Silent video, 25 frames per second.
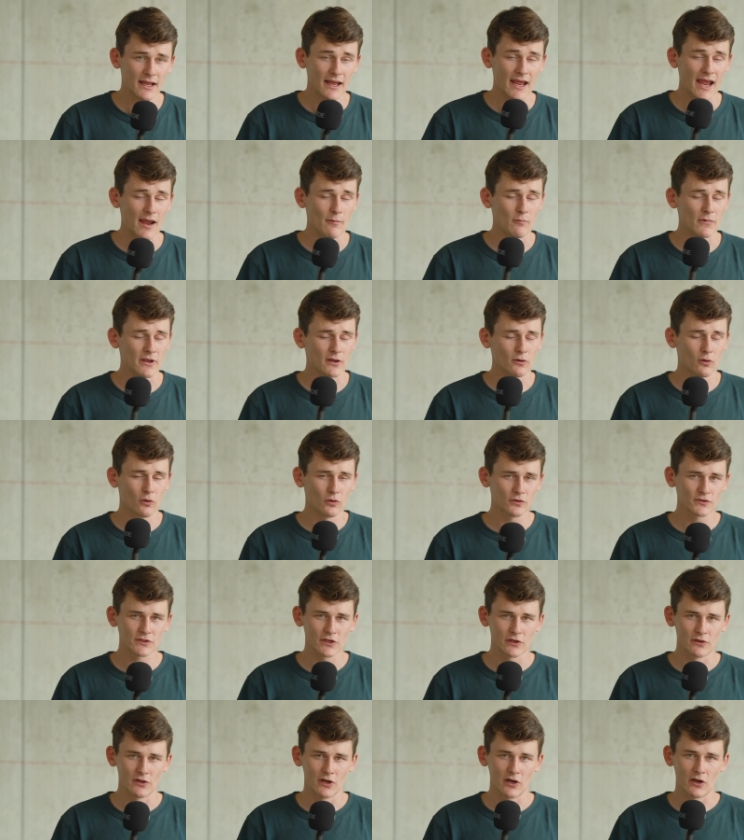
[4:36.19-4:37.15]
And we
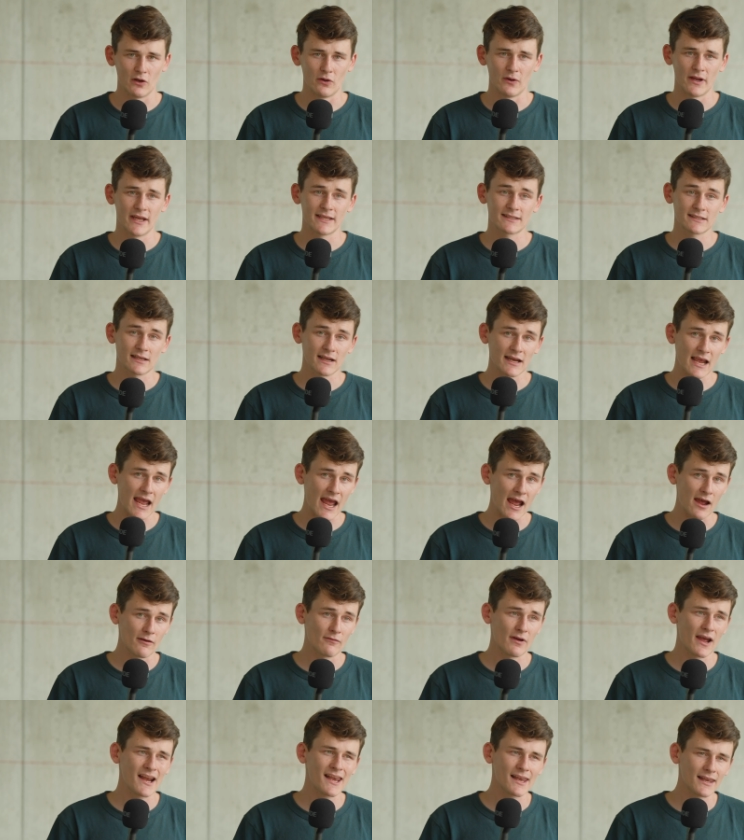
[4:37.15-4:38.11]
also know it's going to
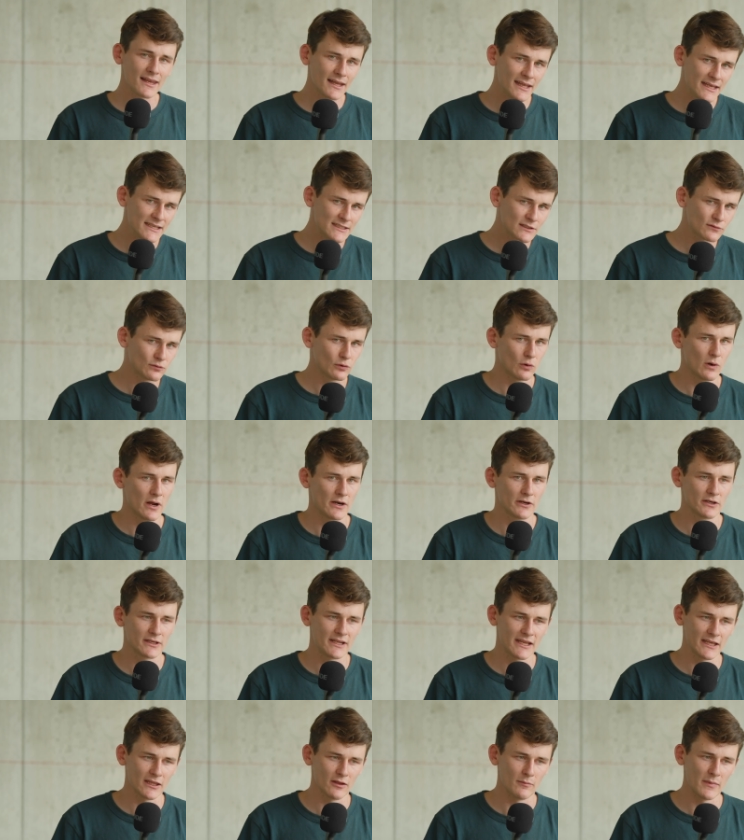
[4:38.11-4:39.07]
have at least
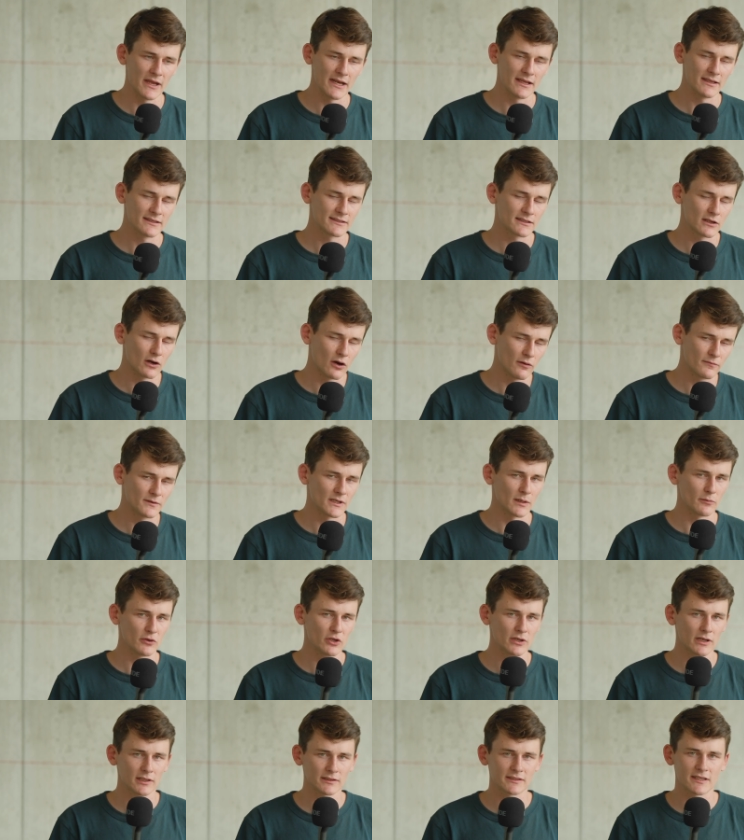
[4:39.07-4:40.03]
400 kilometers of
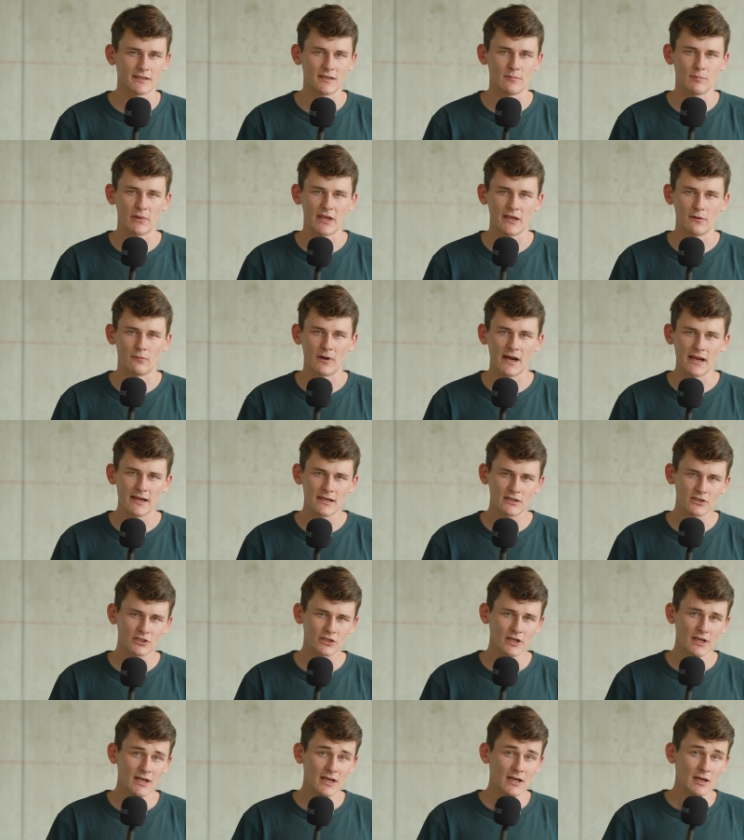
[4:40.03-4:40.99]
WLTP
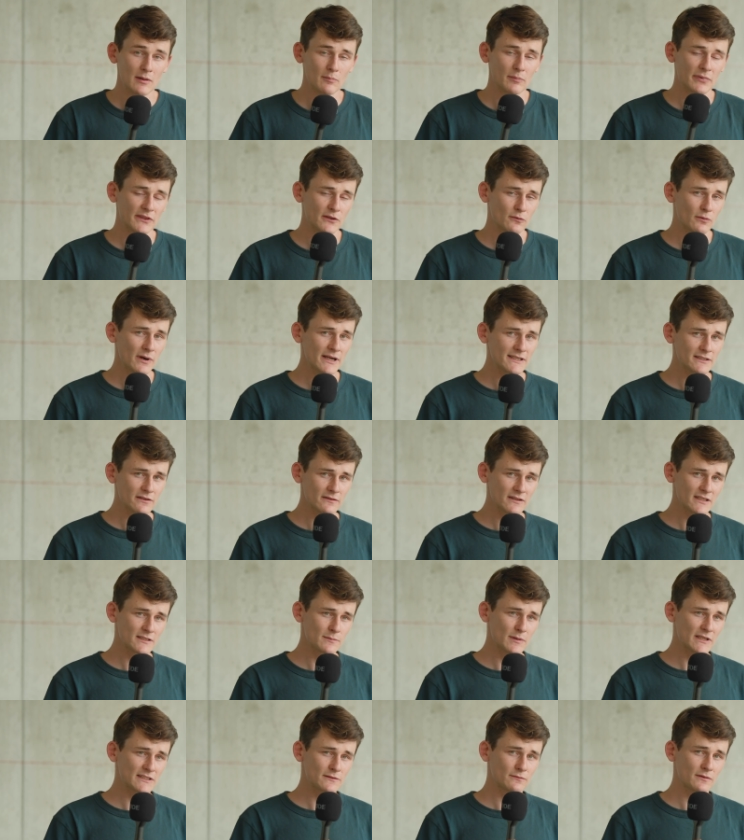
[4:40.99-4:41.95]
range, but the rest of the
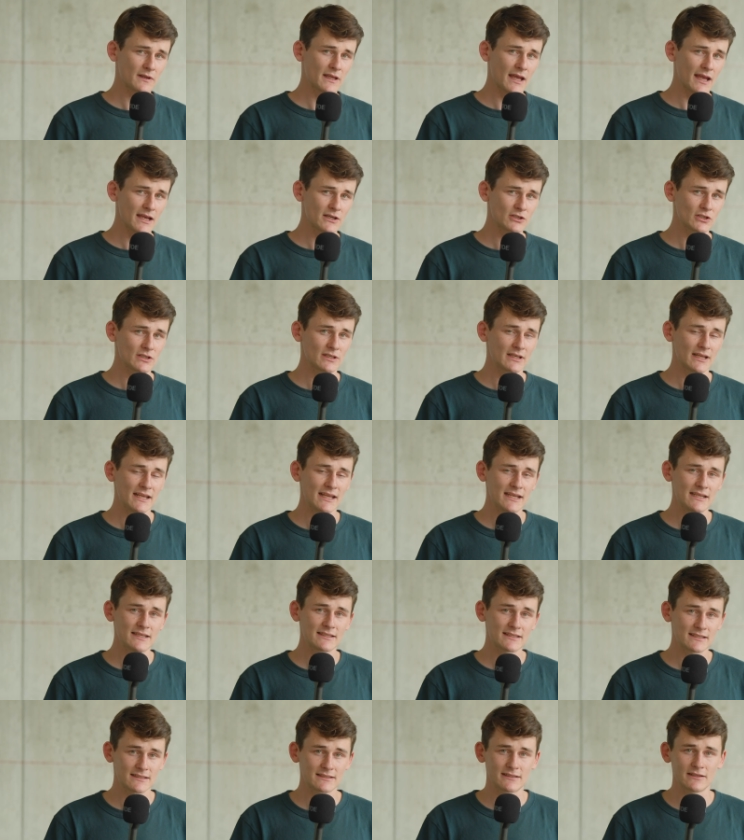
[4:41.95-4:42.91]
specification
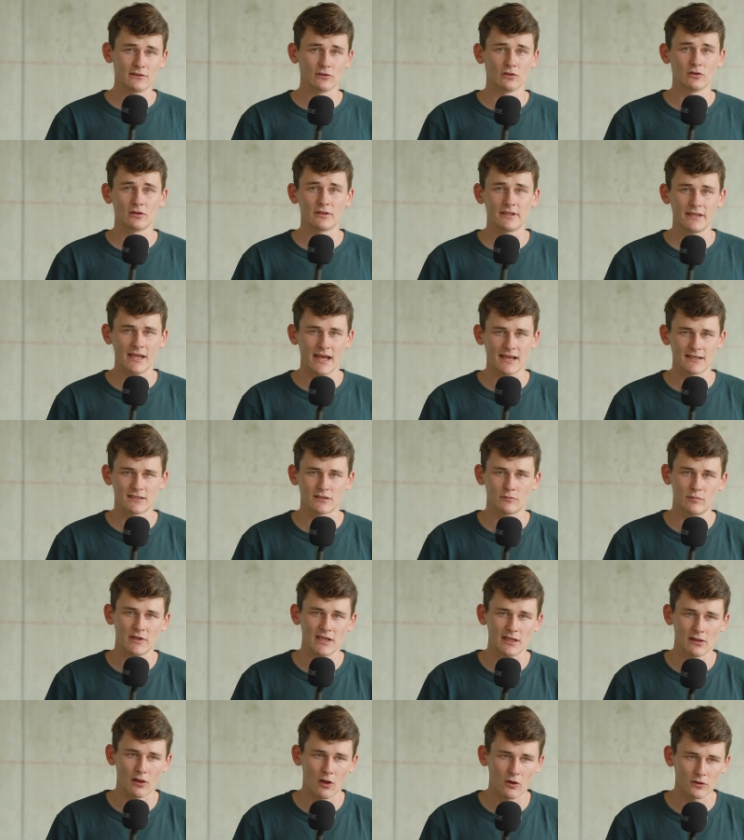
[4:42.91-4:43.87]
is still yet to
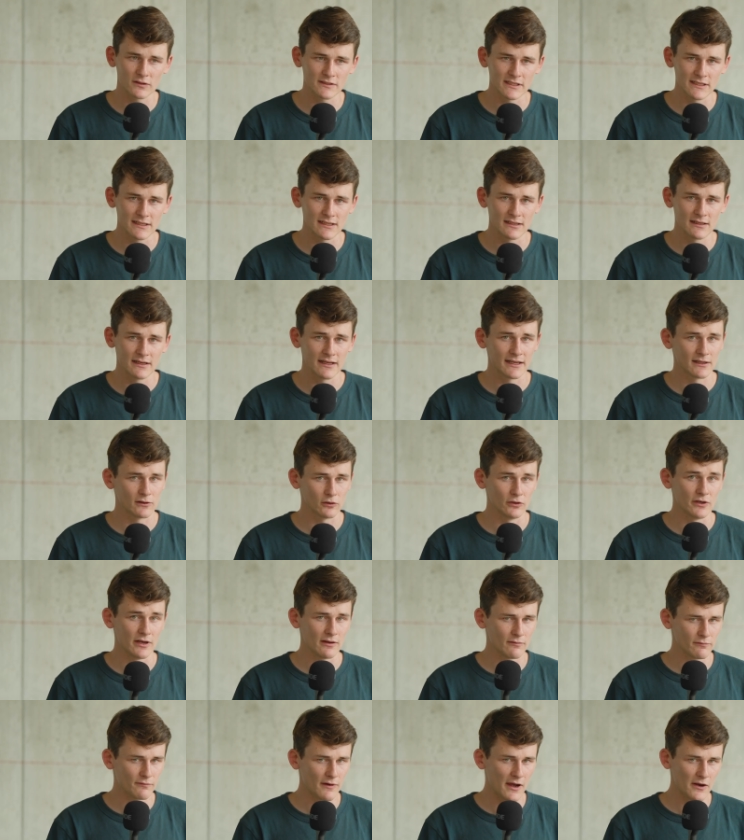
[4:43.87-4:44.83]
be locked in,
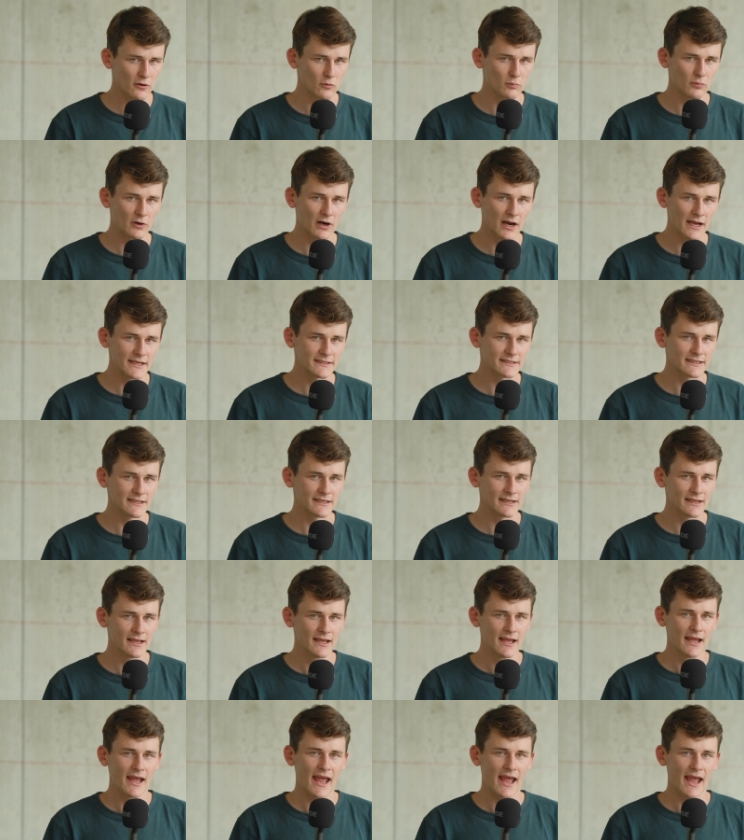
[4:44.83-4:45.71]
including final pricing